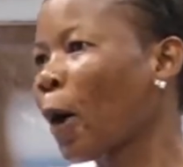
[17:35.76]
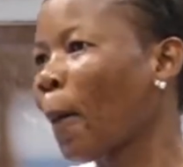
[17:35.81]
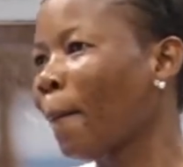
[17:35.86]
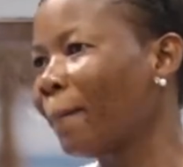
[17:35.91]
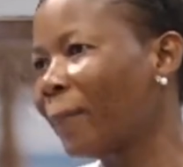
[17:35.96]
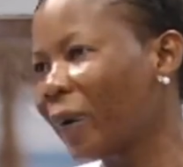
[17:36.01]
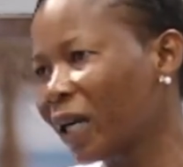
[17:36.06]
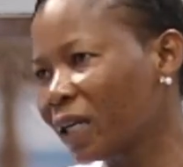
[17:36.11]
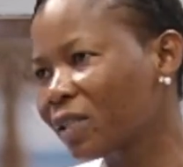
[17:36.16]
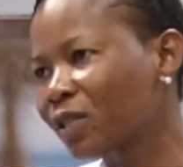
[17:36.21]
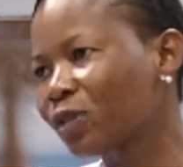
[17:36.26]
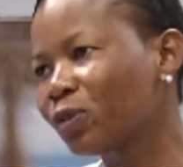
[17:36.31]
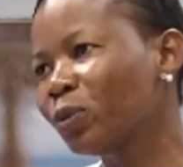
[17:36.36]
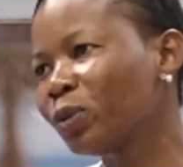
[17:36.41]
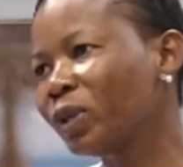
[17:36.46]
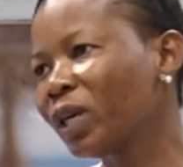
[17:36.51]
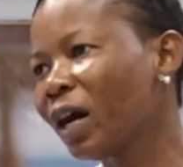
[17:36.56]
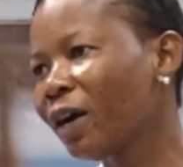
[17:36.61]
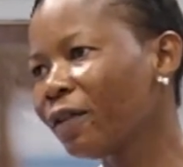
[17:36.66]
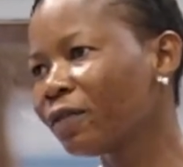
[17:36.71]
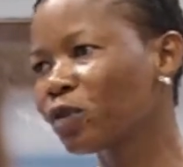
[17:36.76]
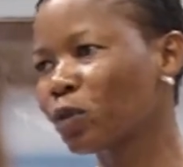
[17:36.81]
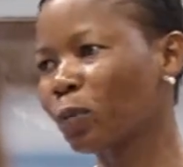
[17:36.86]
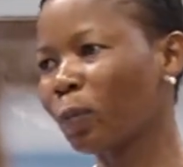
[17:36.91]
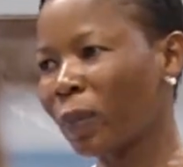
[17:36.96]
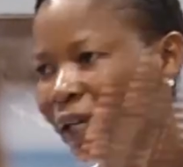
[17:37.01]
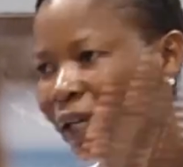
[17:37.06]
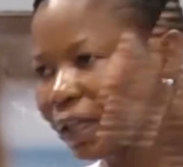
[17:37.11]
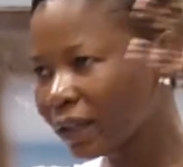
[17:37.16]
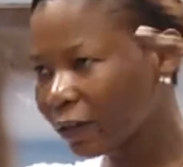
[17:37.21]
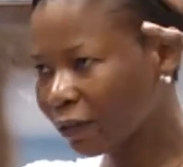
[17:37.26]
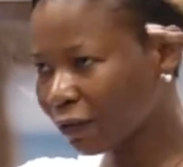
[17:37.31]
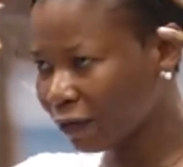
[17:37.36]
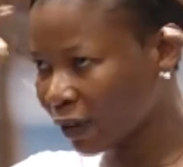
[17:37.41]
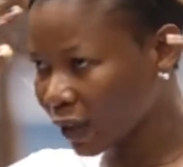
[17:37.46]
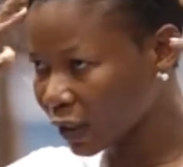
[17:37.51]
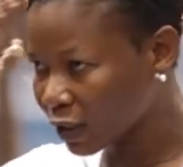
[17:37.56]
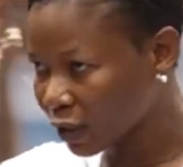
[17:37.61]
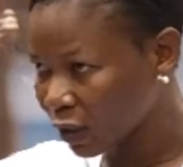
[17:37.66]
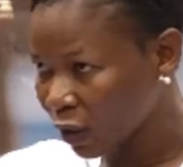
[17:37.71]
But you would have to burn the
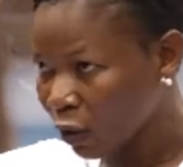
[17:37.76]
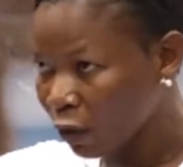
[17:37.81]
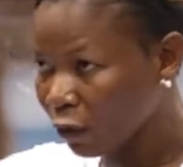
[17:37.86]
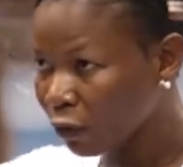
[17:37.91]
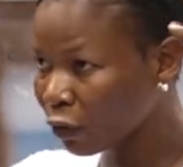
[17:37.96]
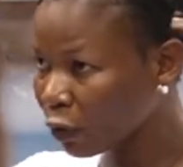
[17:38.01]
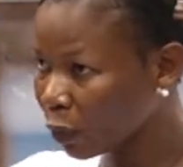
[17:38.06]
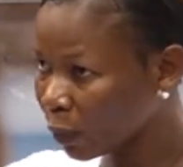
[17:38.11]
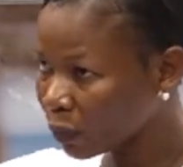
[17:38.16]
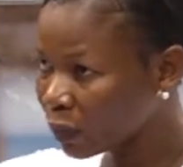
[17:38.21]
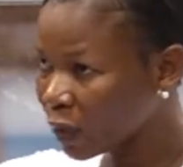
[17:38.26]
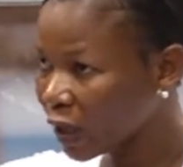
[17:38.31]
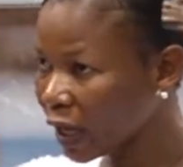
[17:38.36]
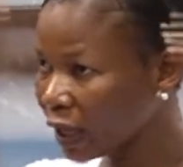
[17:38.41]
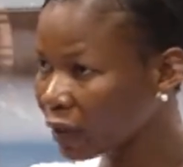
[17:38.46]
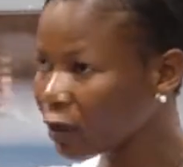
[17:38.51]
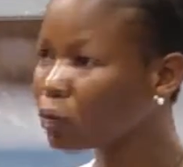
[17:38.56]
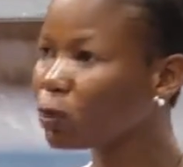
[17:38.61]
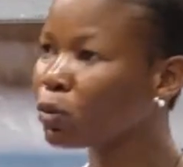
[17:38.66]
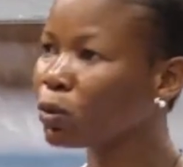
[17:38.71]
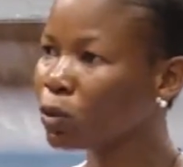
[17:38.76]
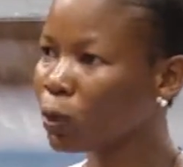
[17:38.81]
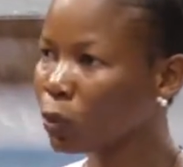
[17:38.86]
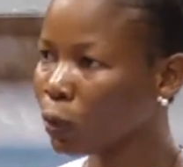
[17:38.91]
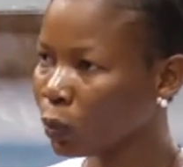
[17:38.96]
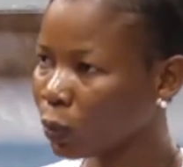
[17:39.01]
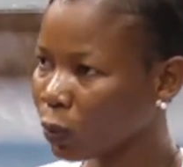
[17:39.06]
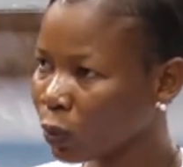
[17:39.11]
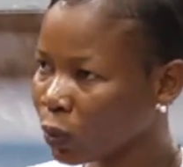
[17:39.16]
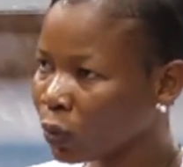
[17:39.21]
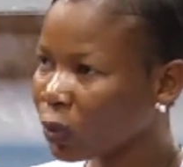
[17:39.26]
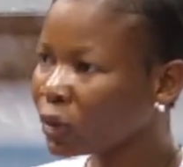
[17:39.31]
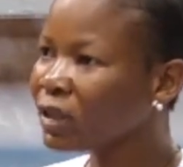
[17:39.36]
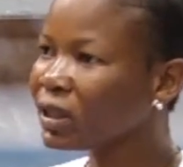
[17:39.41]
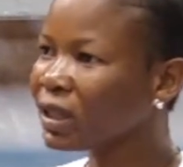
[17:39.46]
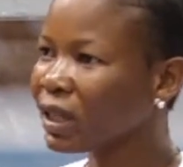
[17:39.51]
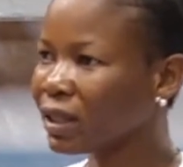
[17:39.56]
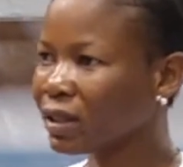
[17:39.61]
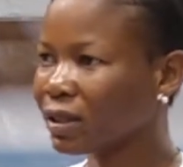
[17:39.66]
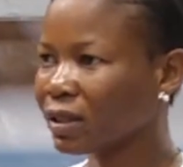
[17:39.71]
fat from head to toe.
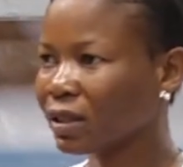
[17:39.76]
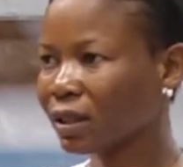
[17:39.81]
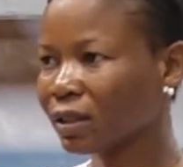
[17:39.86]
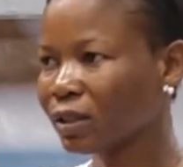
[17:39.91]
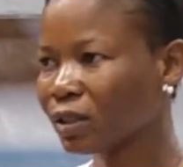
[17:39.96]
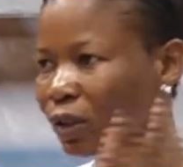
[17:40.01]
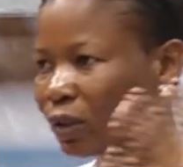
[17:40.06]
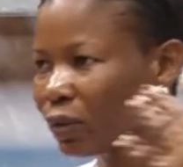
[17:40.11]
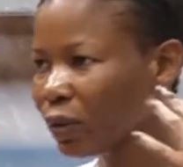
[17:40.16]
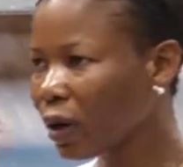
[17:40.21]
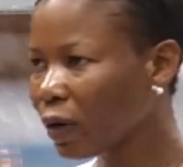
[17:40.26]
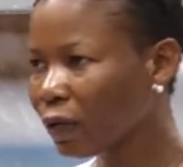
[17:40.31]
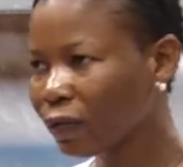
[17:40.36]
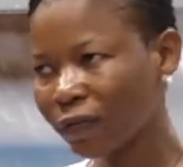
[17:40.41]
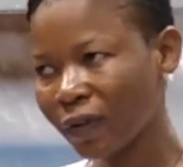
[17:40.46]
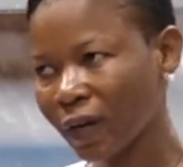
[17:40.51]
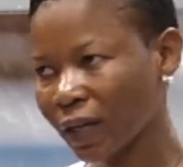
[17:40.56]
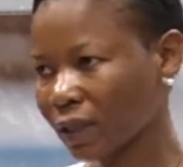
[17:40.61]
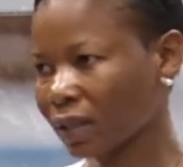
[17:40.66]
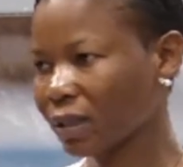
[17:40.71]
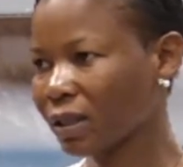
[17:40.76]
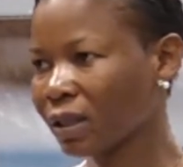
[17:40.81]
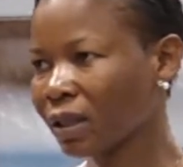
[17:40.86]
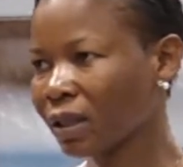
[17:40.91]
The general fat.